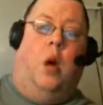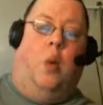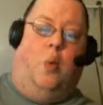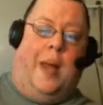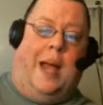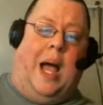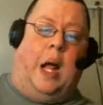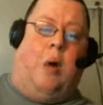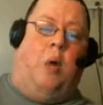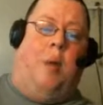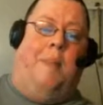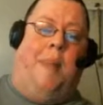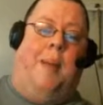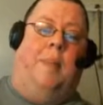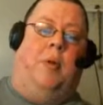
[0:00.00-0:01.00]
We got to
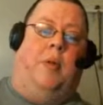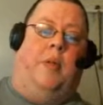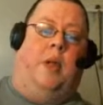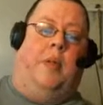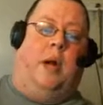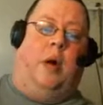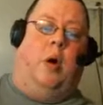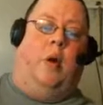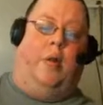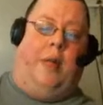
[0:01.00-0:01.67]
remember that there are